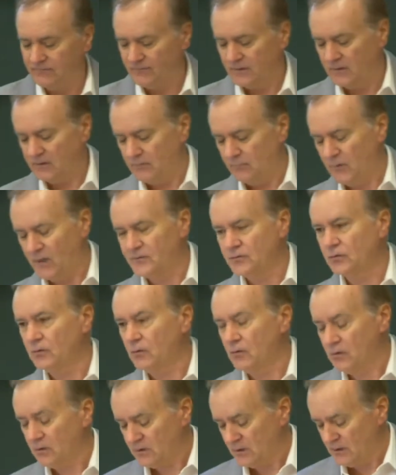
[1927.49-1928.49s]
of my
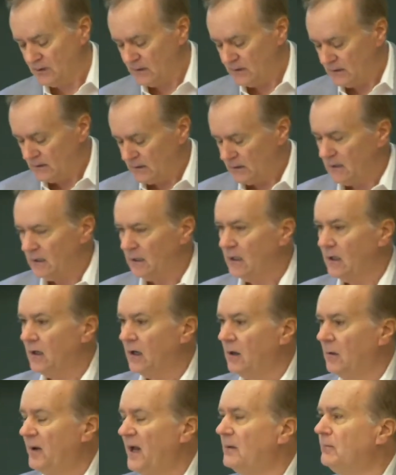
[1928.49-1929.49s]
talk,
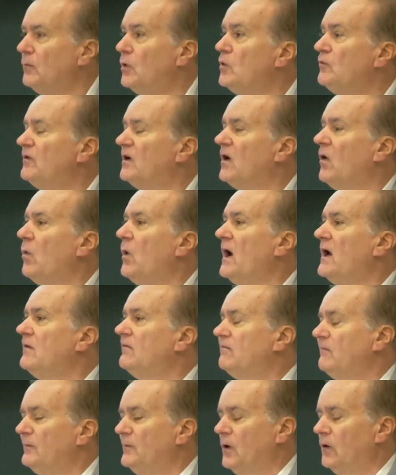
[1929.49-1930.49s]
and moving away
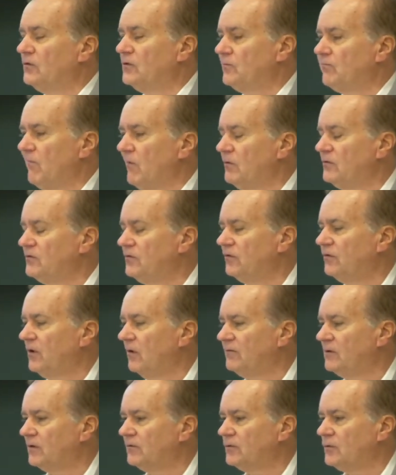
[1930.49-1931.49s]
from those approaches
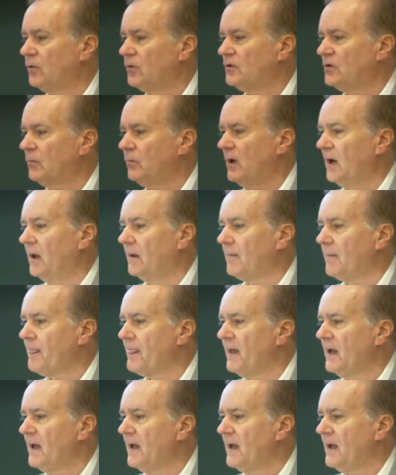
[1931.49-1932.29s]
I just talked about.